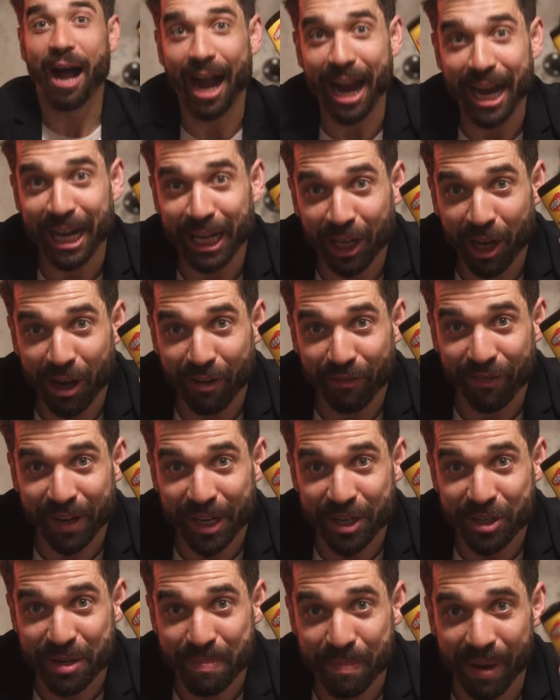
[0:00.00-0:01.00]
I love
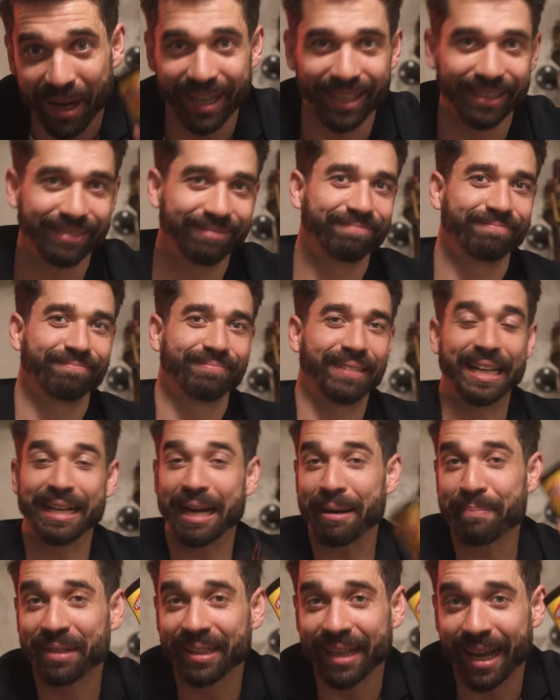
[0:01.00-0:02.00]
Vegemite, and
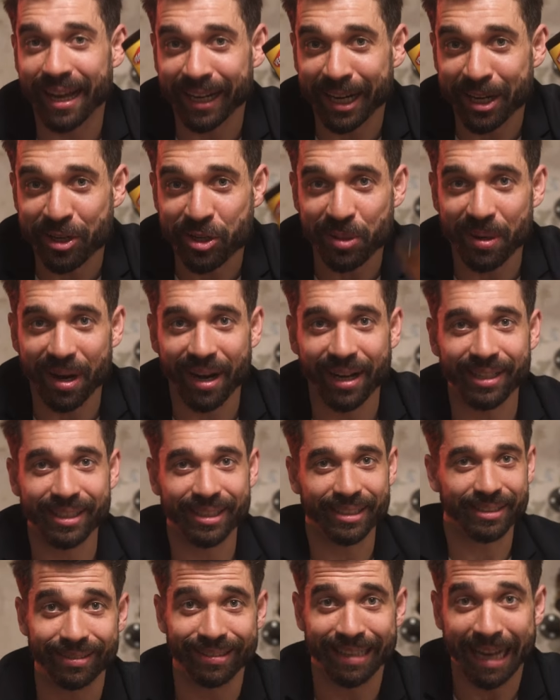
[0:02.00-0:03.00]
I'm glad I tried
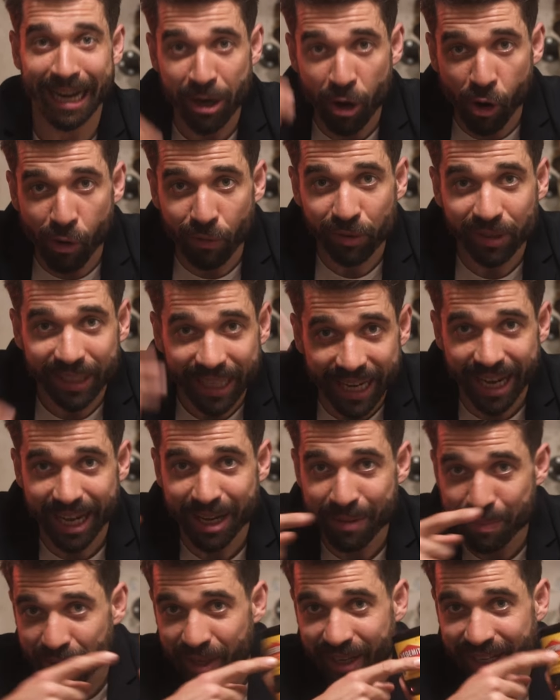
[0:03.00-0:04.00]
it, and I
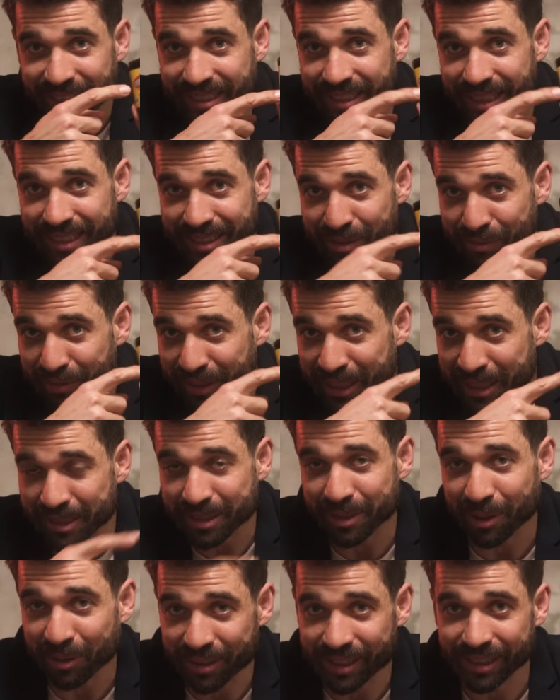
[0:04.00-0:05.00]
overcame the excessively
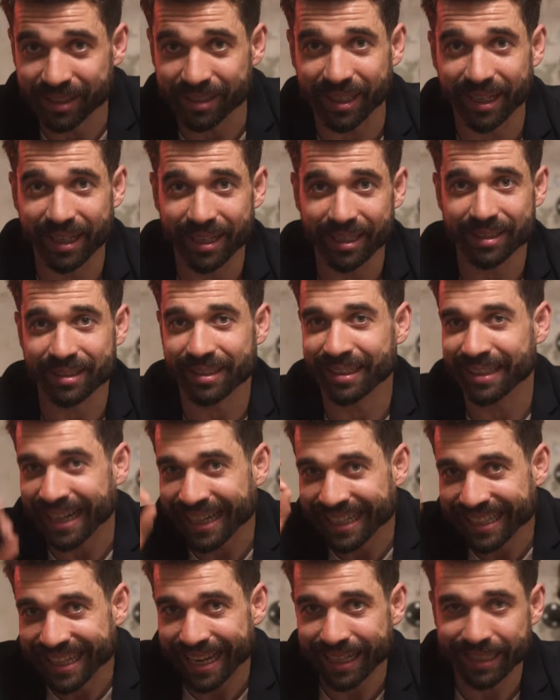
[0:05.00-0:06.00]
salty taste, and I
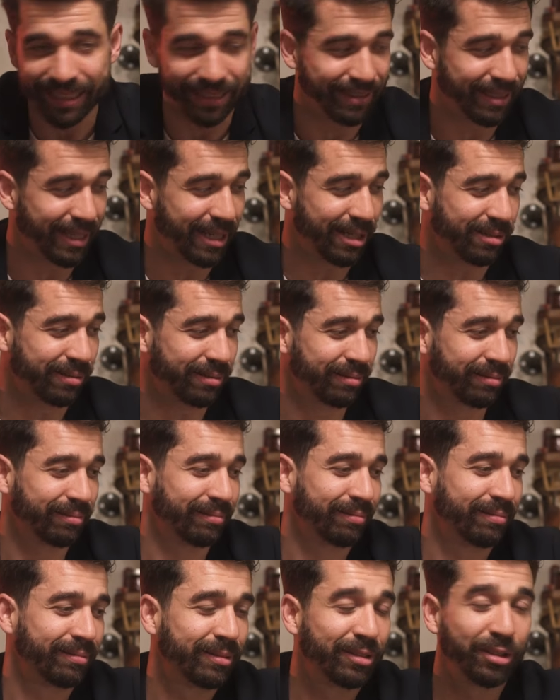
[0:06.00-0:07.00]
get it now.
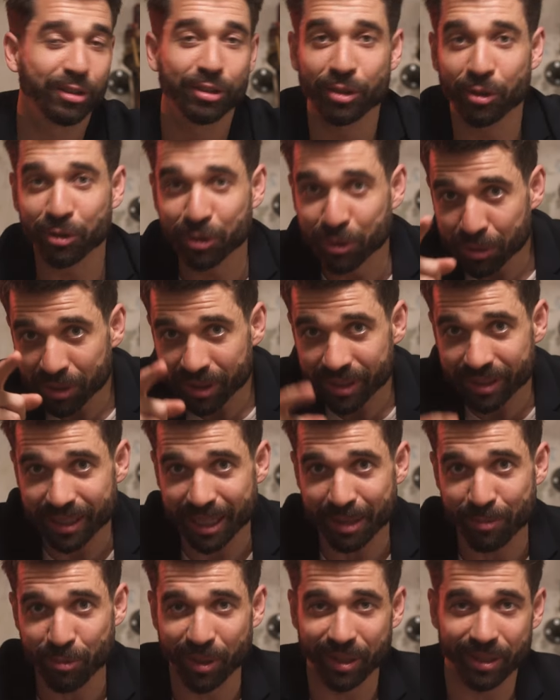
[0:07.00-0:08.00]
So do the
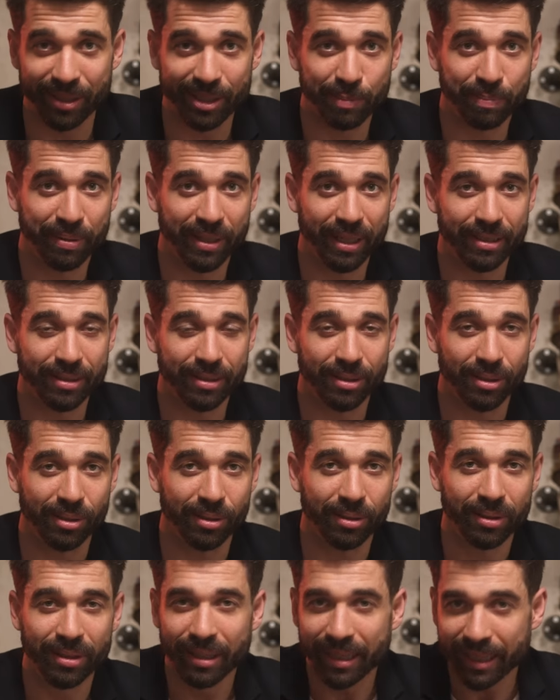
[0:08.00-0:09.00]
same with
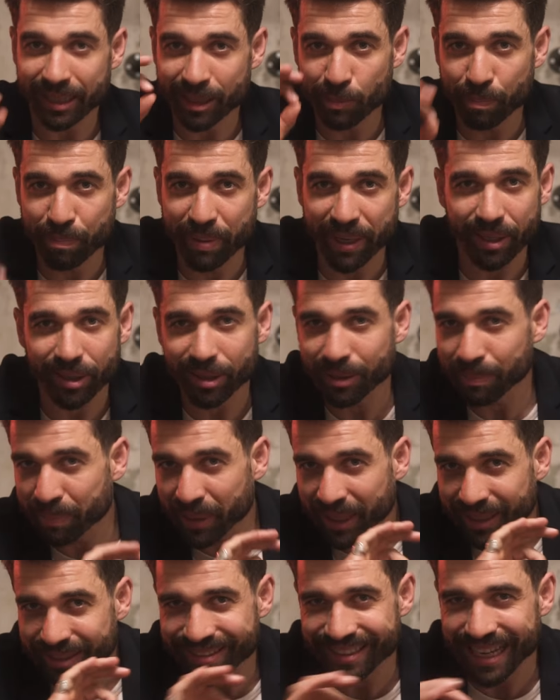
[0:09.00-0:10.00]
espresso. It's bitter,
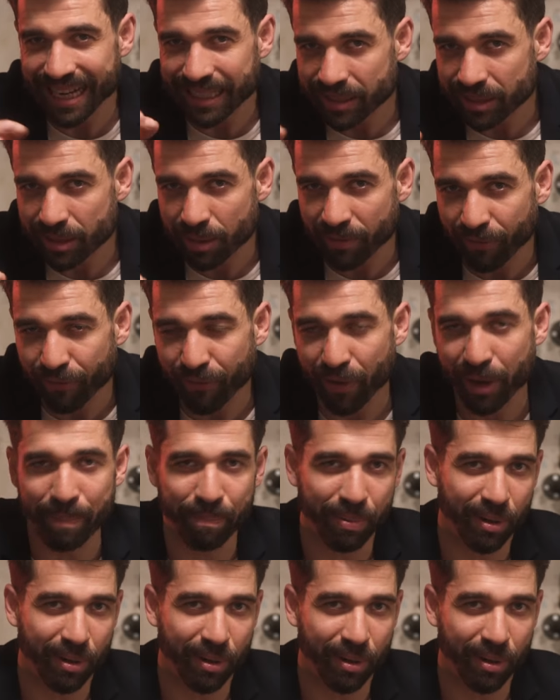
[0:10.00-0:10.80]
but that's the fun